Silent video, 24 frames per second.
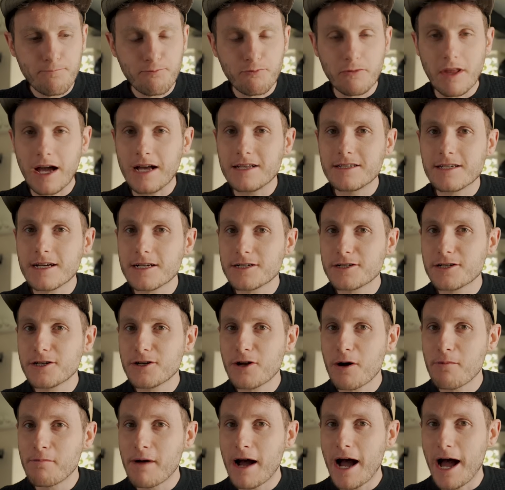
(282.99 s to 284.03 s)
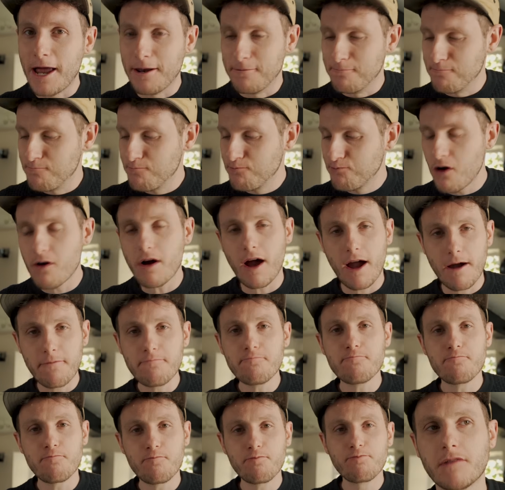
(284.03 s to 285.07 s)
That's actually not bad. Okay,
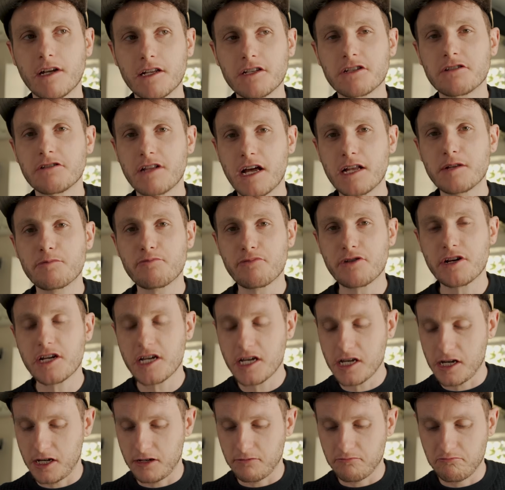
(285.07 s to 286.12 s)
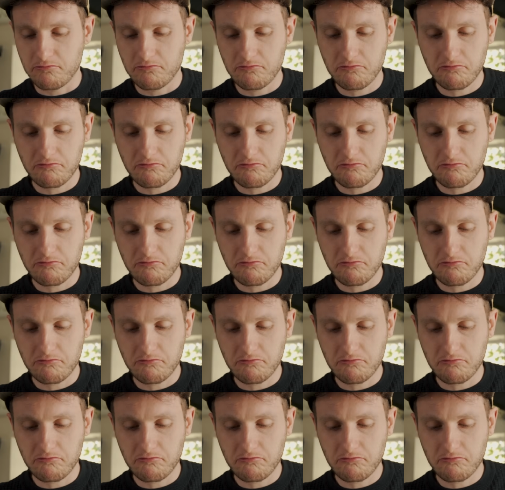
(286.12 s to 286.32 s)
that's pretty good.